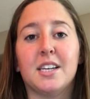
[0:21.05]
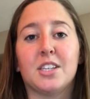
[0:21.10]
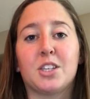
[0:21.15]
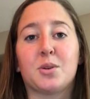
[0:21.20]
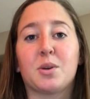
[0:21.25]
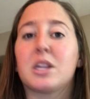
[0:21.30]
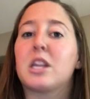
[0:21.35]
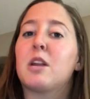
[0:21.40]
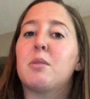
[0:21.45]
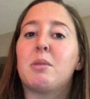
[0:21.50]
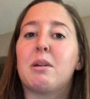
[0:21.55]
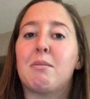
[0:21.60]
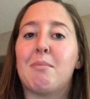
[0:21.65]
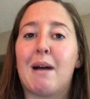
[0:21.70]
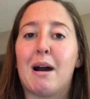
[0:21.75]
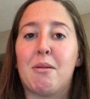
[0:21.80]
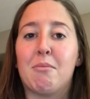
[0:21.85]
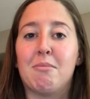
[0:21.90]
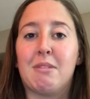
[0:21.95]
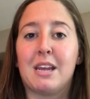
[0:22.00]
So a little bit
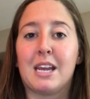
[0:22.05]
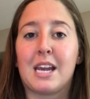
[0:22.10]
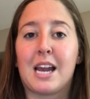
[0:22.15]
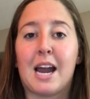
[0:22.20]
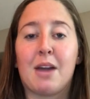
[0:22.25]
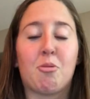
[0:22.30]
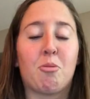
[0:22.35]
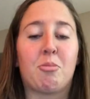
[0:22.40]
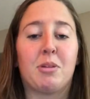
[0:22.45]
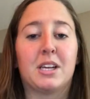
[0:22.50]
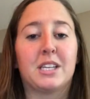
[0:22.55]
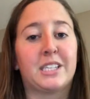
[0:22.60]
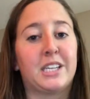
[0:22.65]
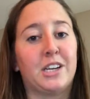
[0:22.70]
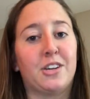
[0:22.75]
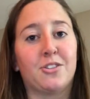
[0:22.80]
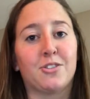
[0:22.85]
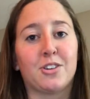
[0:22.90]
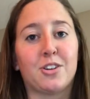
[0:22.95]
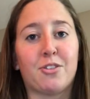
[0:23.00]
about me, I will be a
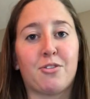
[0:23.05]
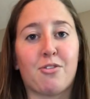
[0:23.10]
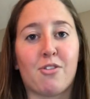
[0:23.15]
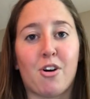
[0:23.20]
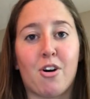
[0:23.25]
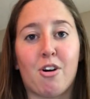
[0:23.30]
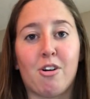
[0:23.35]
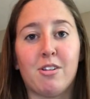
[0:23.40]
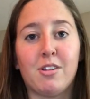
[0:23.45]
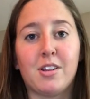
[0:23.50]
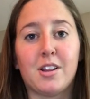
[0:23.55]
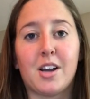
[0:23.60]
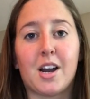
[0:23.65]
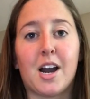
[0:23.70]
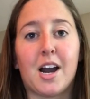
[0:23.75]
senior in the fall.